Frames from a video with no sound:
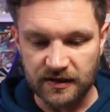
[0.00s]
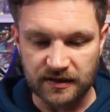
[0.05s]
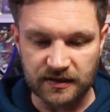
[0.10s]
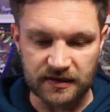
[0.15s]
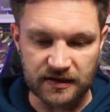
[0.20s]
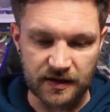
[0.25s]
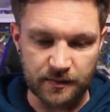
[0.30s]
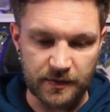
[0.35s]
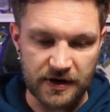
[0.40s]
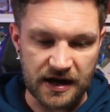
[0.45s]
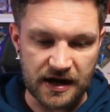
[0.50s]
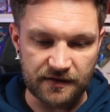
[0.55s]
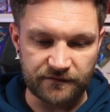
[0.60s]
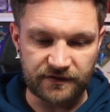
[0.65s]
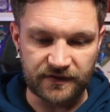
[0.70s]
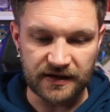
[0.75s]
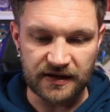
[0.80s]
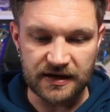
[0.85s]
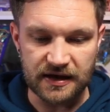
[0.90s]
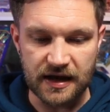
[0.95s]
Then we have
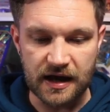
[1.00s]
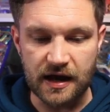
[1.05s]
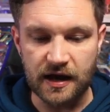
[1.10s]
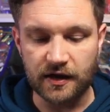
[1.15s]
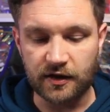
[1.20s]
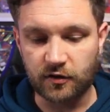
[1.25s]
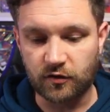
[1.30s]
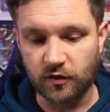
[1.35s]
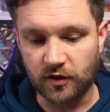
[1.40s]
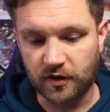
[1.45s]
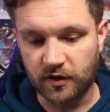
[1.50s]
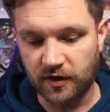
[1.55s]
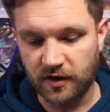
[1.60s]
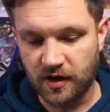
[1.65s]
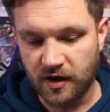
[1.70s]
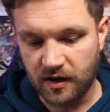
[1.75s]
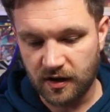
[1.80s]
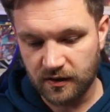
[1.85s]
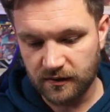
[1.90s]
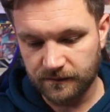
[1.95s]
the
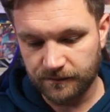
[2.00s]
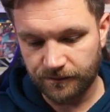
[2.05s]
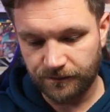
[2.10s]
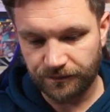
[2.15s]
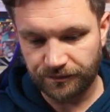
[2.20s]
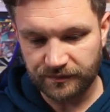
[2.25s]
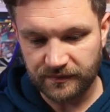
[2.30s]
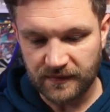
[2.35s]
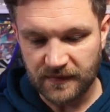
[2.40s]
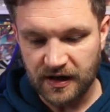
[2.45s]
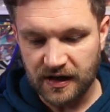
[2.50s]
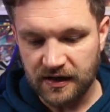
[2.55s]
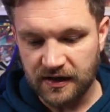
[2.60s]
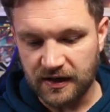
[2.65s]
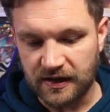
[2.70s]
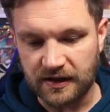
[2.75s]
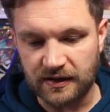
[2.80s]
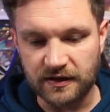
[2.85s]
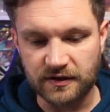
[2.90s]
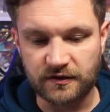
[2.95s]
Croconaw
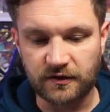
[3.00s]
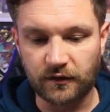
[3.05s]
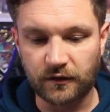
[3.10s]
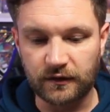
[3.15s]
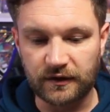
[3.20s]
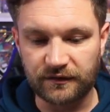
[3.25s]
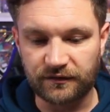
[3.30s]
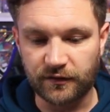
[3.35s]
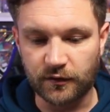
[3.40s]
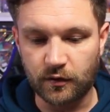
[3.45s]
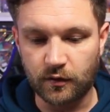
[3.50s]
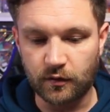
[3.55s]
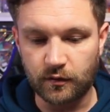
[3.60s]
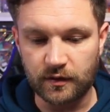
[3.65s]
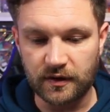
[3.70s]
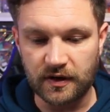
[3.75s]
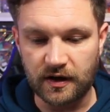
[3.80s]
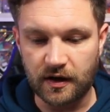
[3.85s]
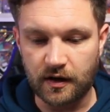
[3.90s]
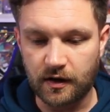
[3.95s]
in the 2 different
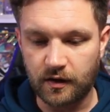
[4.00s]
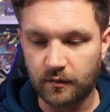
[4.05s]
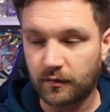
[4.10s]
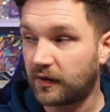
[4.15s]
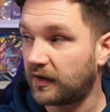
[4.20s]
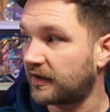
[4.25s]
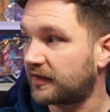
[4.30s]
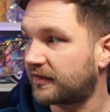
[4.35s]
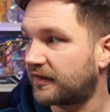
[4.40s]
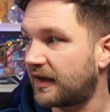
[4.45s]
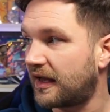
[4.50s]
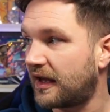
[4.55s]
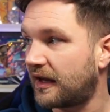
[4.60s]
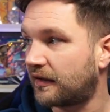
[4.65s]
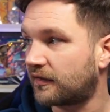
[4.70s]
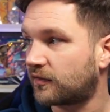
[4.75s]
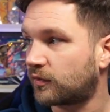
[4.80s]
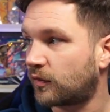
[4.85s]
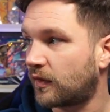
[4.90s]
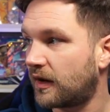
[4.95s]
alternate artworks there
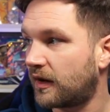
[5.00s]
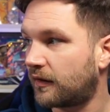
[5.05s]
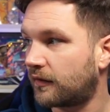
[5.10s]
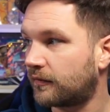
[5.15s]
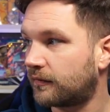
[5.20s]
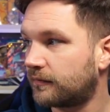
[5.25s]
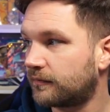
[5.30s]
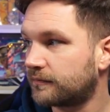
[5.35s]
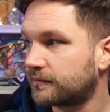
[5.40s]
as well.